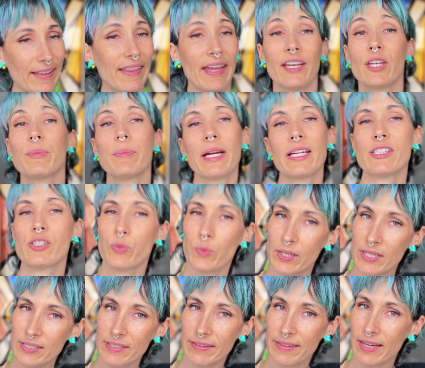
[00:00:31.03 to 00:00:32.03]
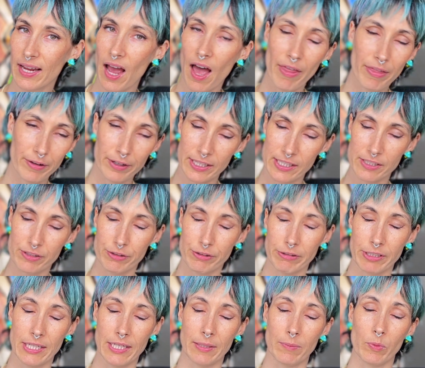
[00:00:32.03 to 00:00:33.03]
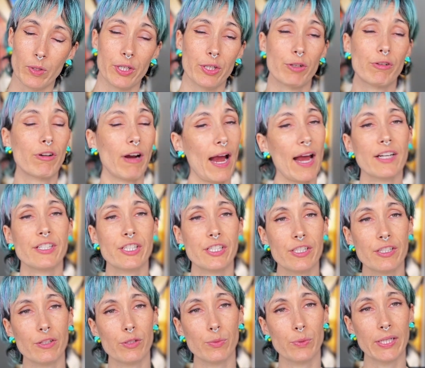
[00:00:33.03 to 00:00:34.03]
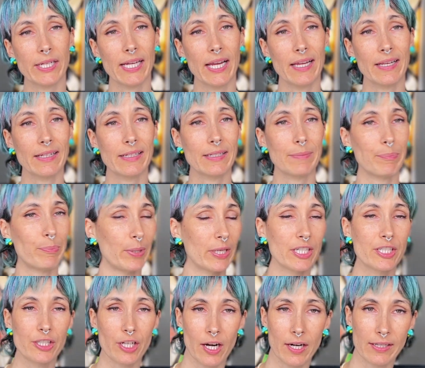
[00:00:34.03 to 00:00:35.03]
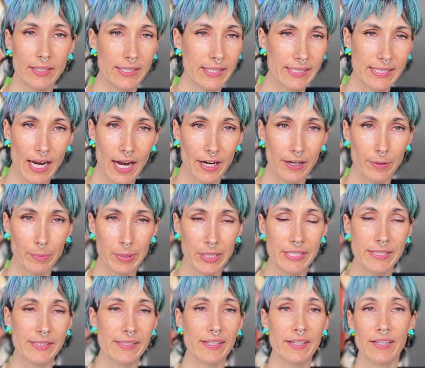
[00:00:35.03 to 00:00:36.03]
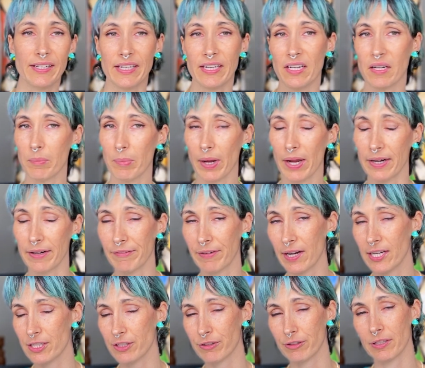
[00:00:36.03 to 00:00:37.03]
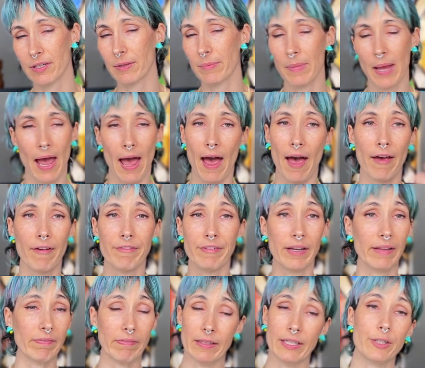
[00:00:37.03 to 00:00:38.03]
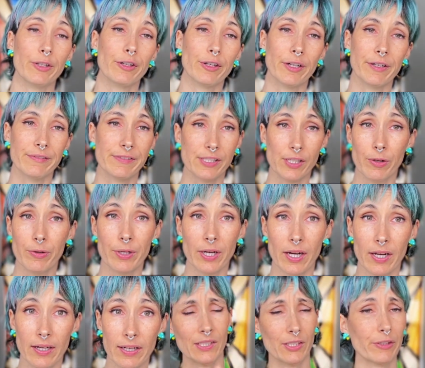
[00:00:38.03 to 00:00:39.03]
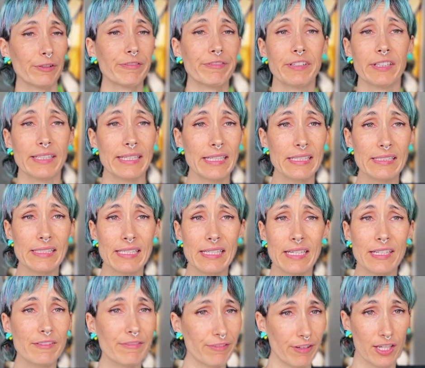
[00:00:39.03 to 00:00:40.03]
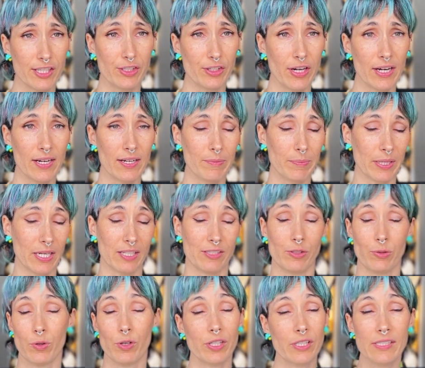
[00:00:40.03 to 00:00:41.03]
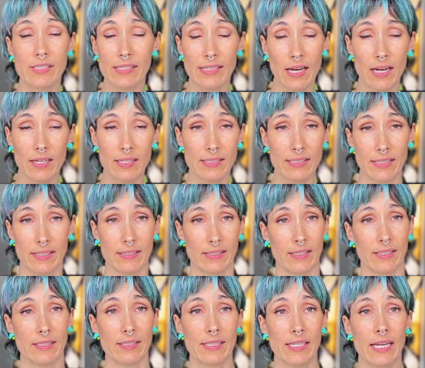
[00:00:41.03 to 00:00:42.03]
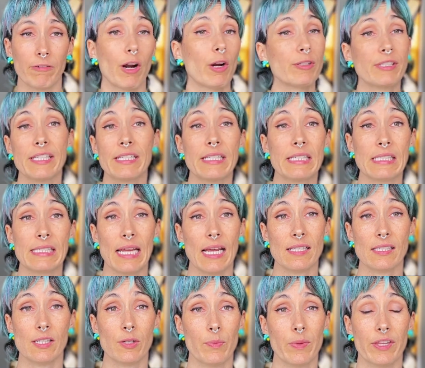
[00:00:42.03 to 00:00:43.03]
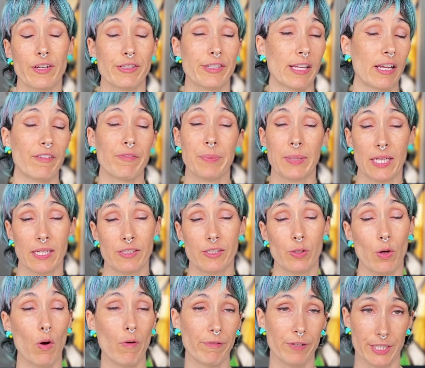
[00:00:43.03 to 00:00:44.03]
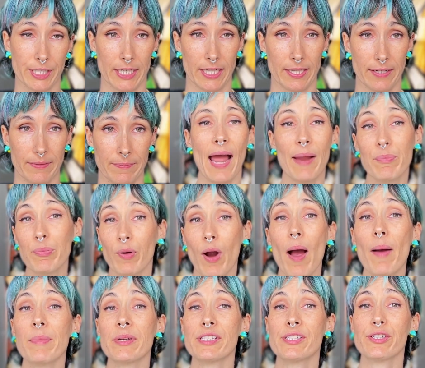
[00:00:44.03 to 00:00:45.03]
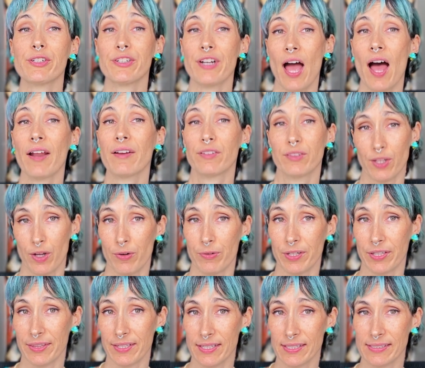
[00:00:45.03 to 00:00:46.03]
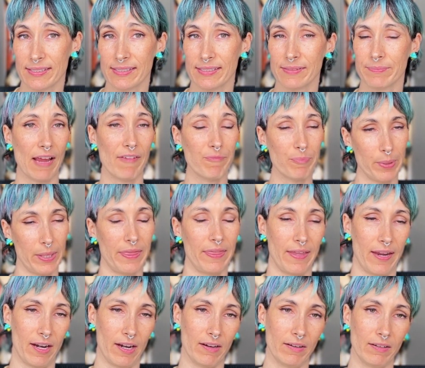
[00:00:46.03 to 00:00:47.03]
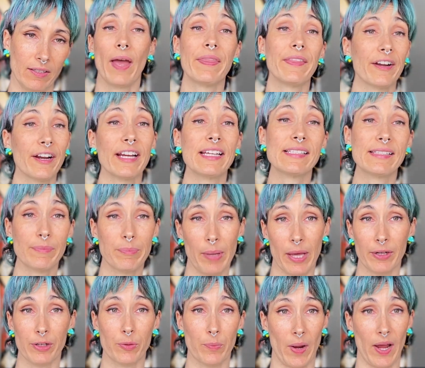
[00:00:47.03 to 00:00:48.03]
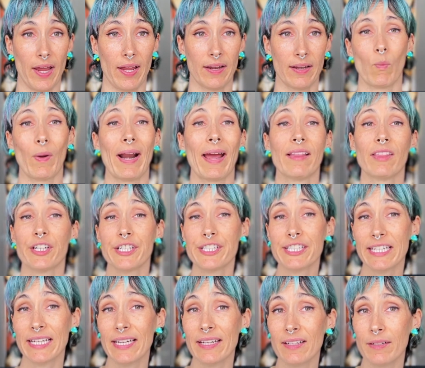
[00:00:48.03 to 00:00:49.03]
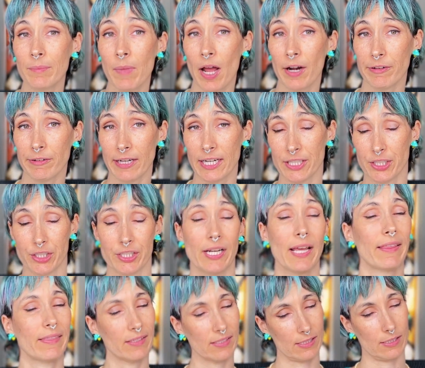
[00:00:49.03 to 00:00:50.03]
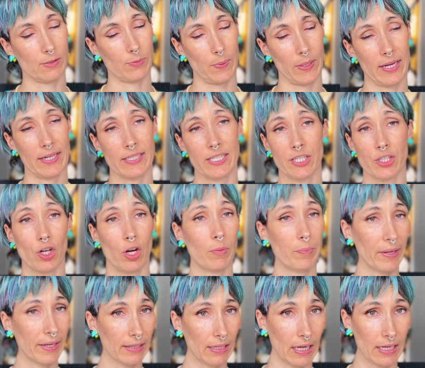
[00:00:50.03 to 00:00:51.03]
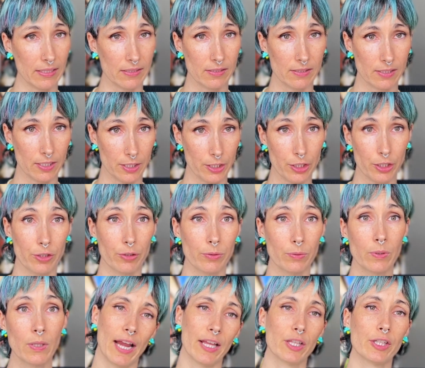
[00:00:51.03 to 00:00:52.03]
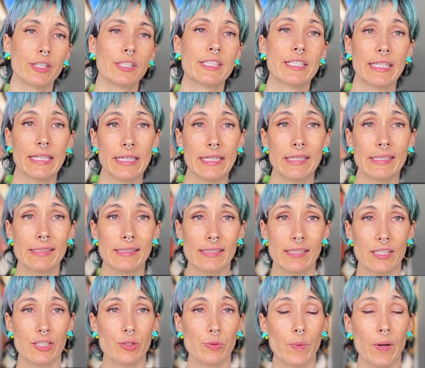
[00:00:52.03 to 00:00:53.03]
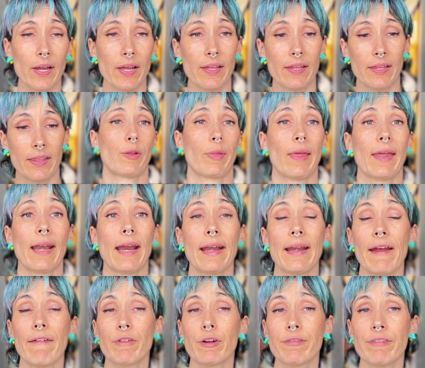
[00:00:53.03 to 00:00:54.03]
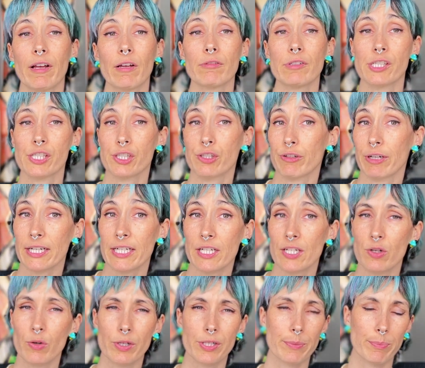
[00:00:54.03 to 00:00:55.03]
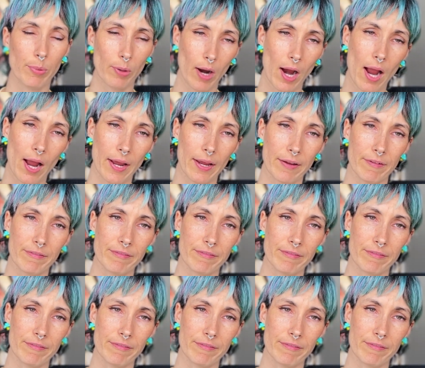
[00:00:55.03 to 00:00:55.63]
Then you might swing to the other extreme, where you crash into the weekend, binge on an entire pizza, eat a pint of ice cream, have a liter of soda. You'll feel guilty and frustrated because you couldn't stay consistent, gross and disgusted with yourself because you overdid it. I promise you're not alone in this. I've been there. And there is a better way. When I learned to eat in moderation, and this is what I teach all my clients to do, I learned to eat in such a way so that I never felt restricted or deprived.